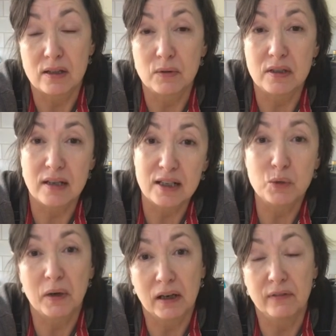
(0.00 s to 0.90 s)
So it's a nice
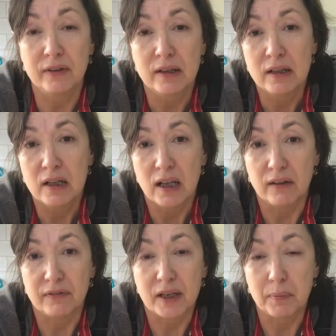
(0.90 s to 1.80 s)
way
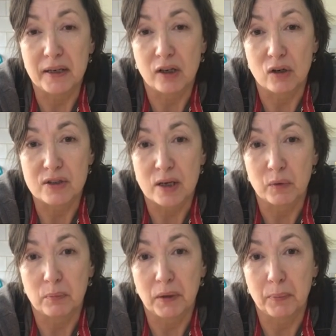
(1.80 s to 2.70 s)
of keeping in contact
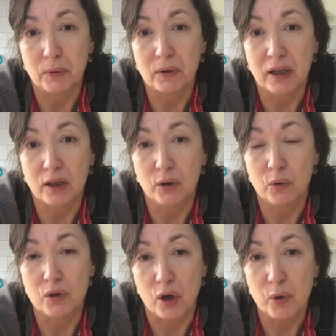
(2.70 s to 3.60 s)
with people that you
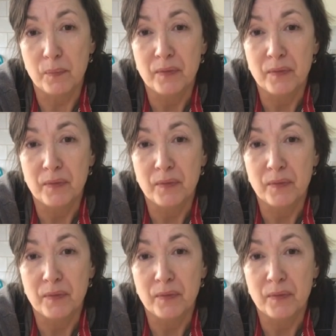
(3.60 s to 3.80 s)
know.